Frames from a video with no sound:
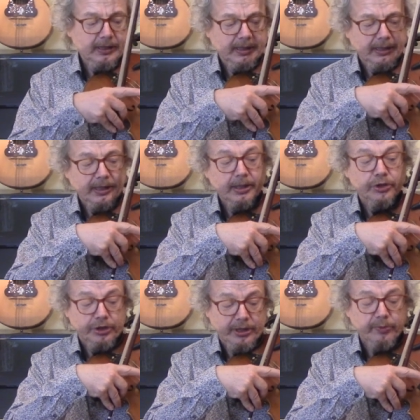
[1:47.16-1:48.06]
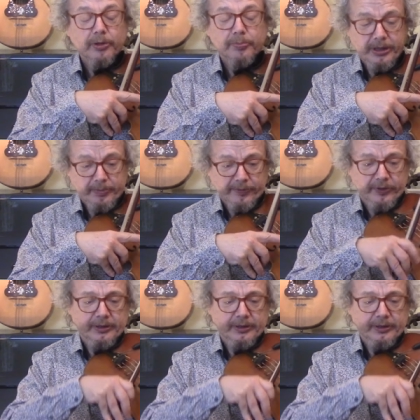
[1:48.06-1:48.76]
a G with a B above